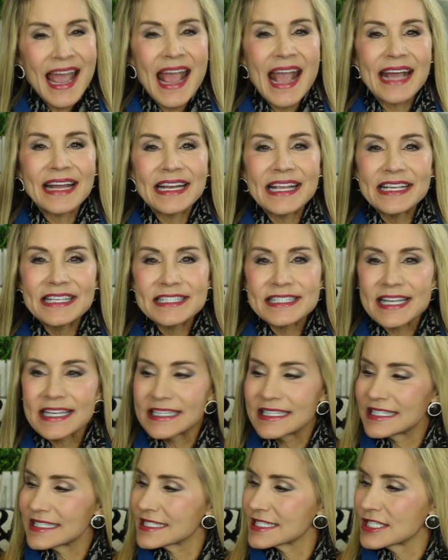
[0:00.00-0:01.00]
And he said
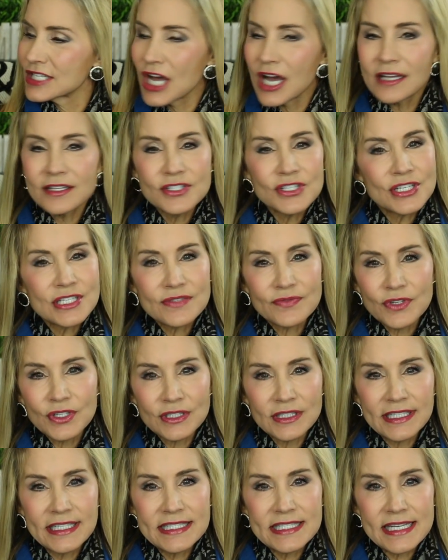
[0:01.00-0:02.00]
it is not just for
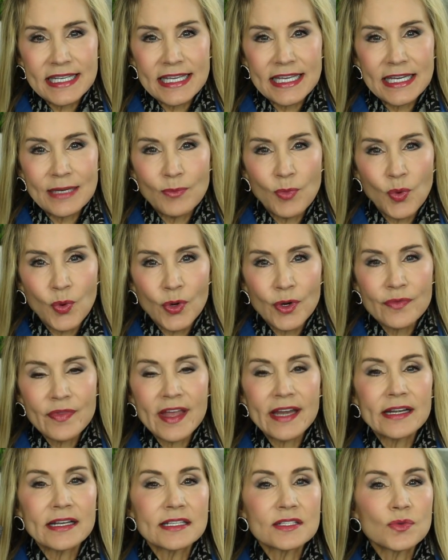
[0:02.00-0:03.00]
cleansing anymore,
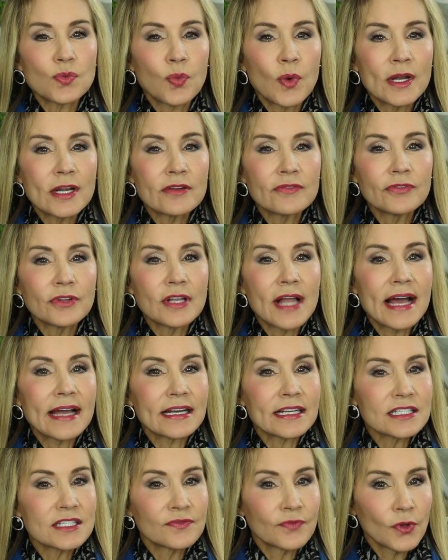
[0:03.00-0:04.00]
that it is wonderful at
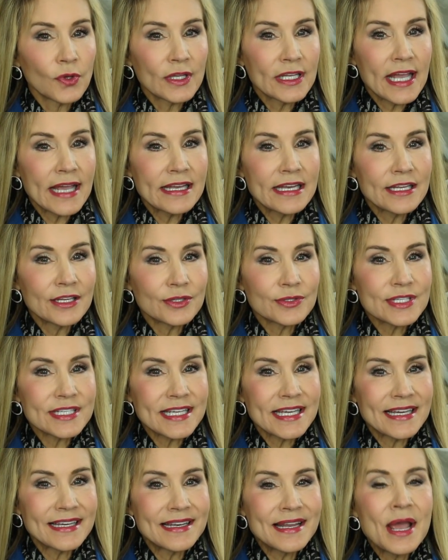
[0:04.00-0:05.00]
exfoliating your
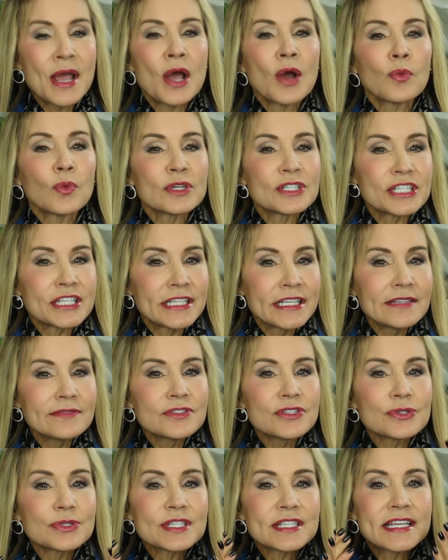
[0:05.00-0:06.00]
skin, which
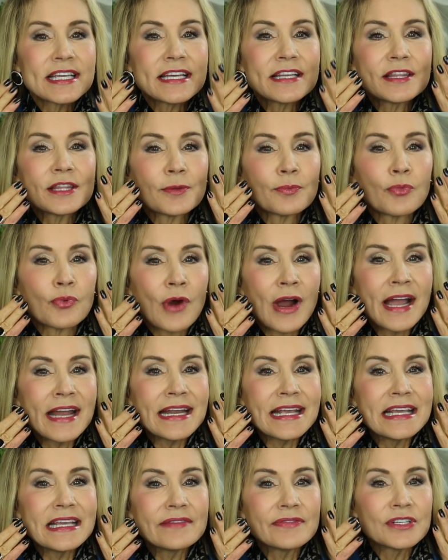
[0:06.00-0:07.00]
gives your skin the bright,
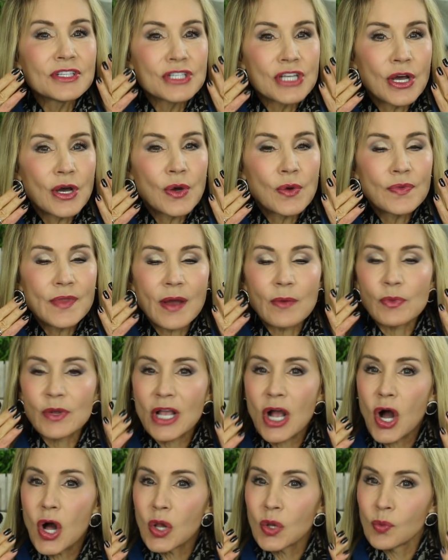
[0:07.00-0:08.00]
even tone that we
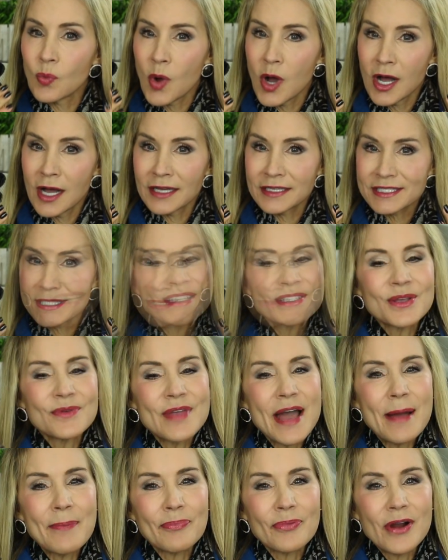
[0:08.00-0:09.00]
all want. So
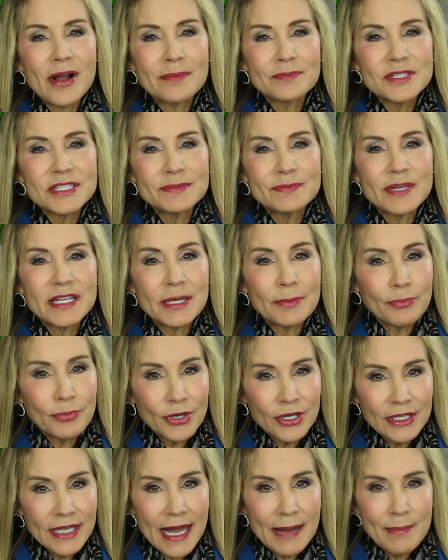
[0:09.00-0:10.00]
that prompted me to
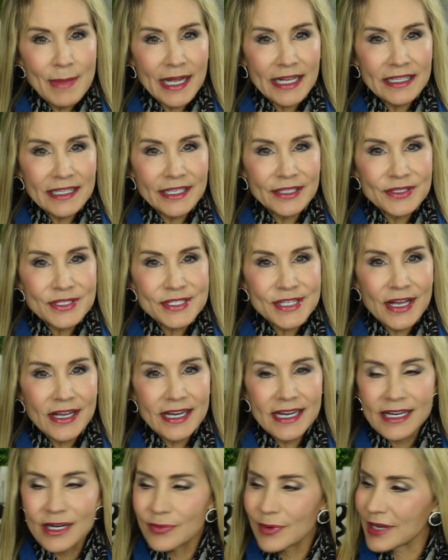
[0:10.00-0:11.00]
pull out my
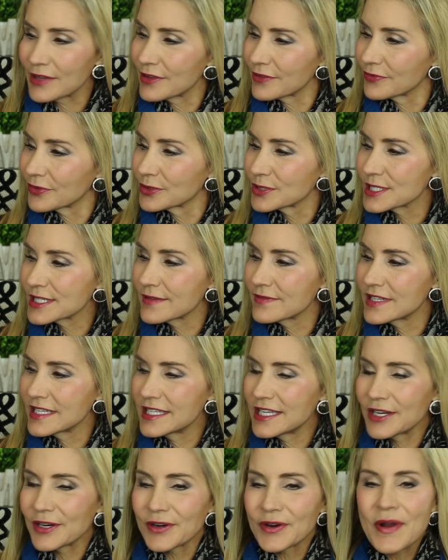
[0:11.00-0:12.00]
Clarisonic around the first of the
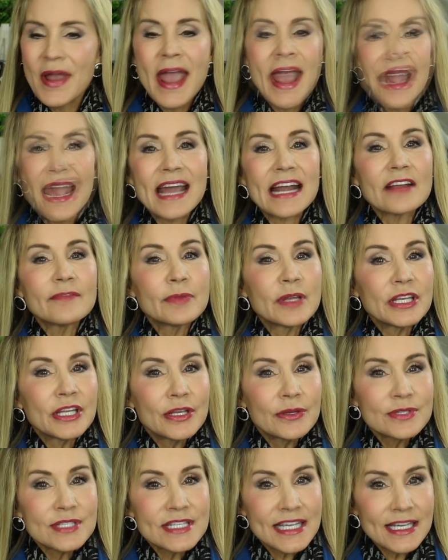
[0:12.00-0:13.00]
year, and I've been
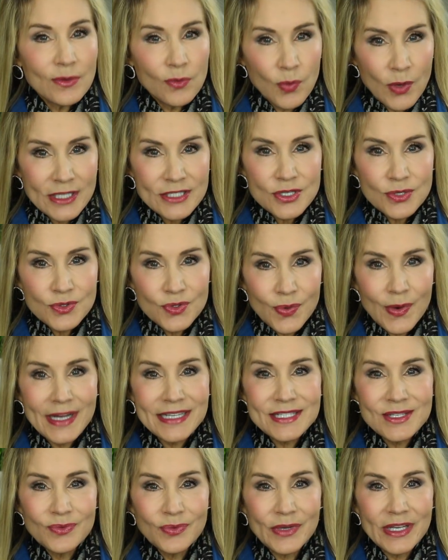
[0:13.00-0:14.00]
using it once or
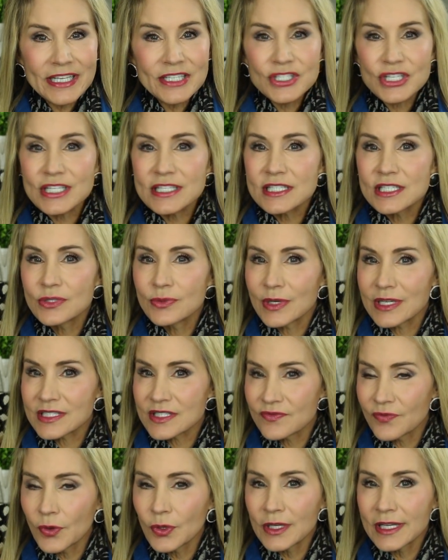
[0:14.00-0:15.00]
twice a week week just to
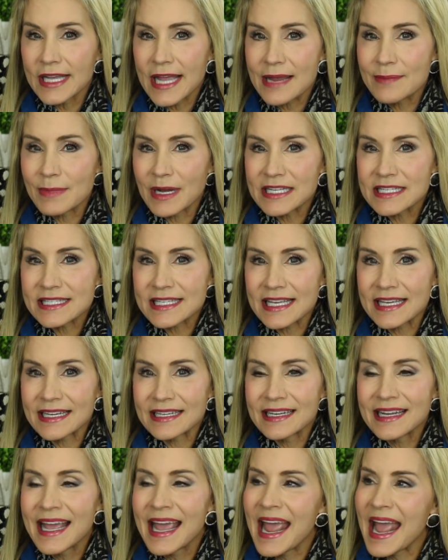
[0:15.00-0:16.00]
exfoliate my
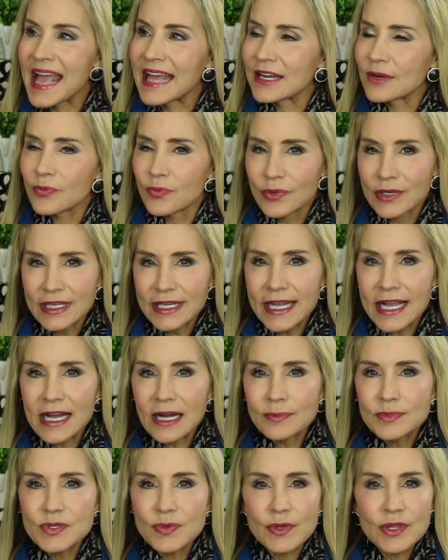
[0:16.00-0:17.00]
skin, and it really
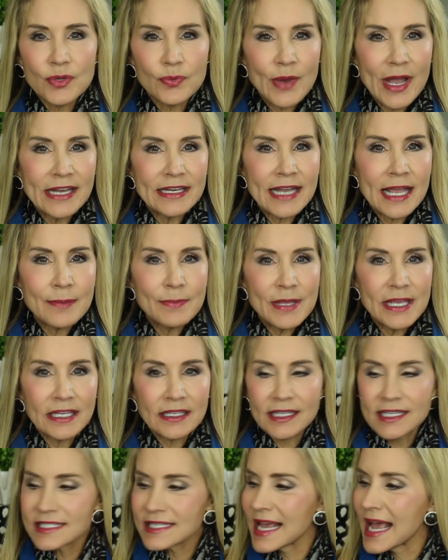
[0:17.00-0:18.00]
helps with the Retin-A
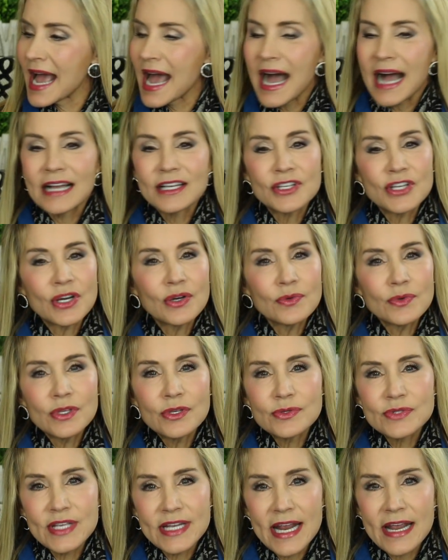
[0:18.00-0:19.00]
peelies. I don't
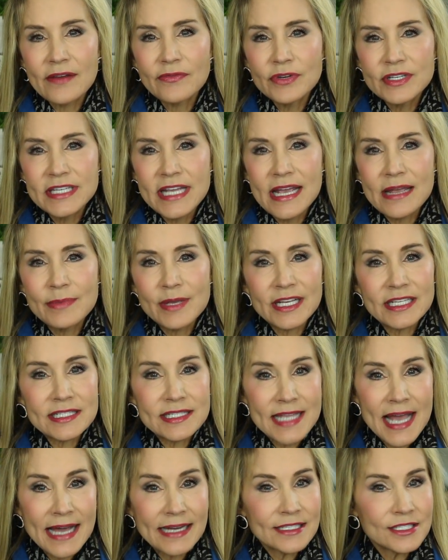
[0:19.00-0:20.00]
use it every day because
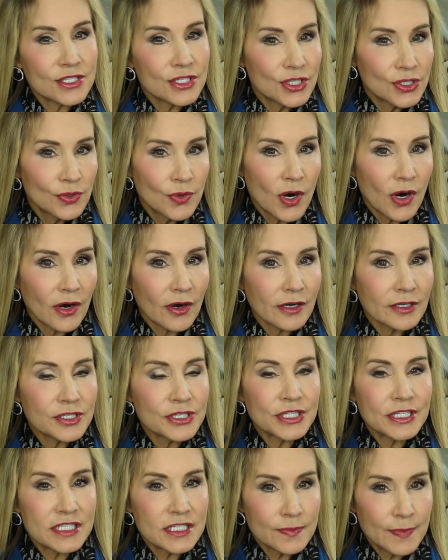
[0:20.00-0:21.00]
that is too harsh,
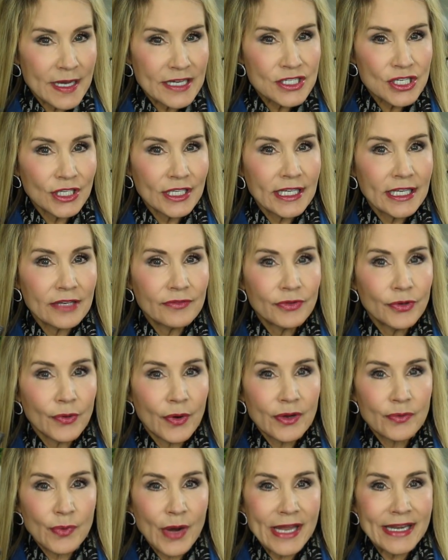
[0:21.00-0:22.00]
especially if you're
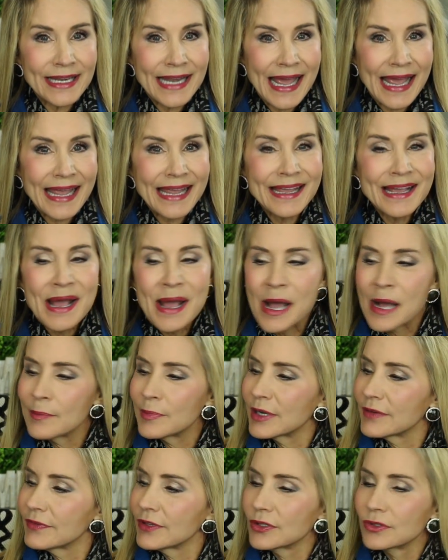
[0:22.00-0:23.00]
on Retin-A.
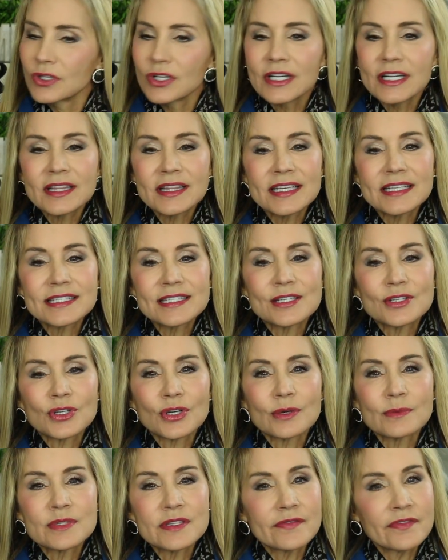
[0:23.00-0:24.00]
But if you look at this in
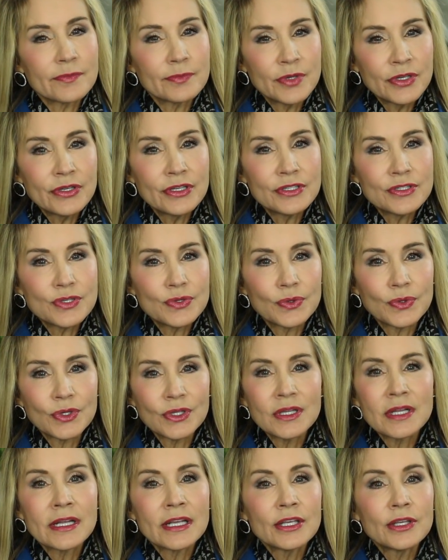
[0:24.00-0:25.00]
terms of a beauty
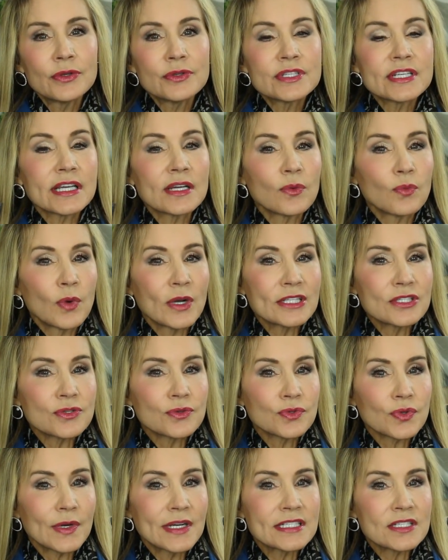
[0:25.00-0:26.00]
tool, using it once or
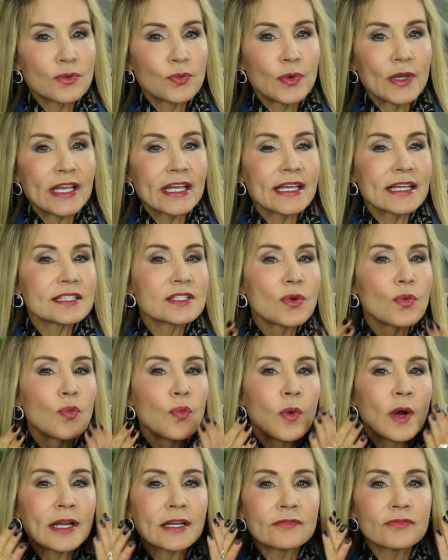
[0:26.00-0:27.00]
twice a week is a
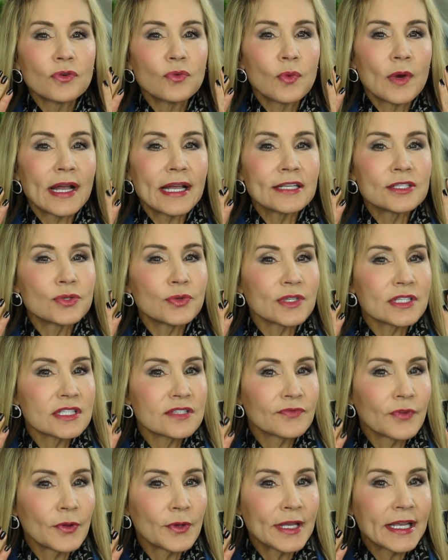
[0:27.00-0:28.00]
wonderful way to
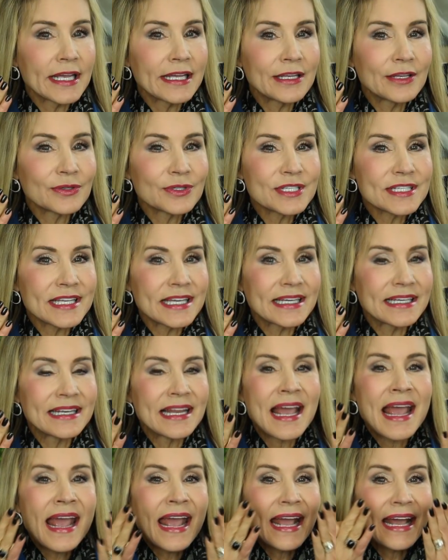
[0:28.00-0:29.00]
exfoliate your skin
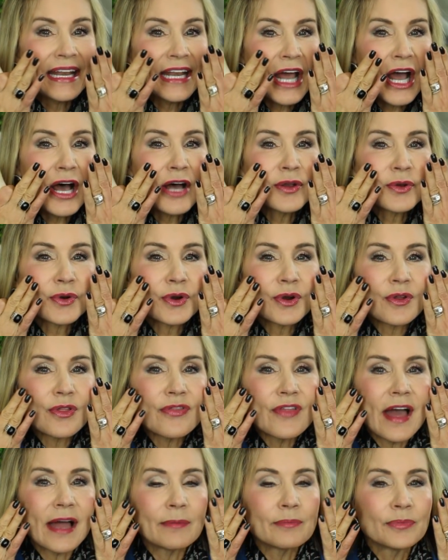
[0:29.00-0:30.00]
and unearth
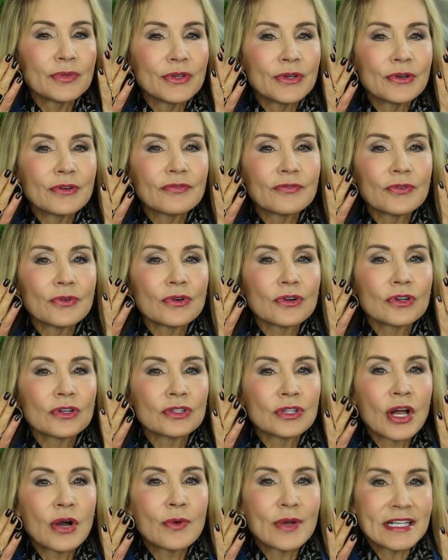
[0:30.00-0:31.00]
that beautiful
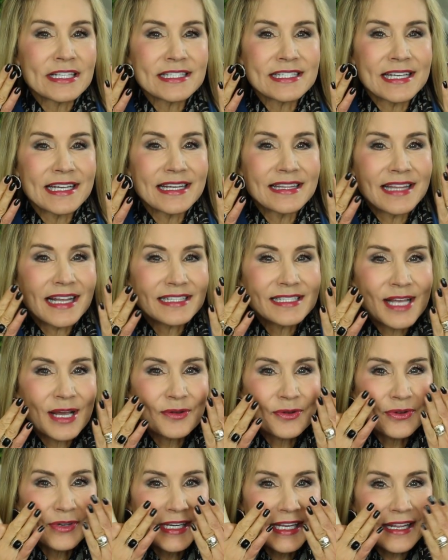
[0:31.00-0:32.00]
glowing skin that's
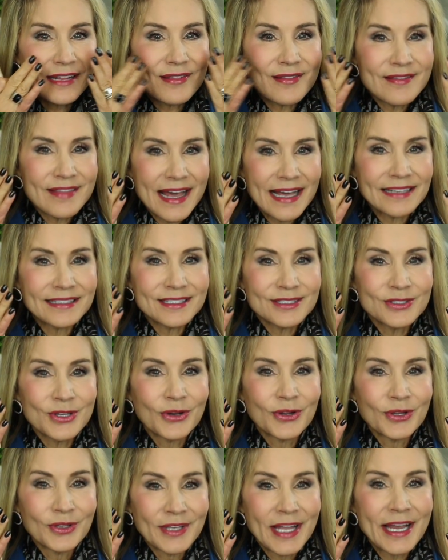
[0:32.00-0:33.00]
underneath that
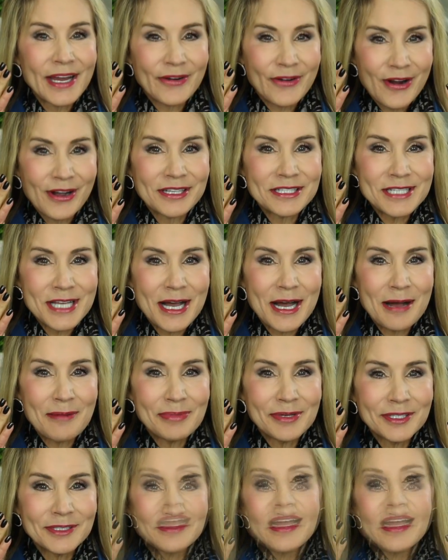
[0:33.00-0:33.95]
dull layer on top.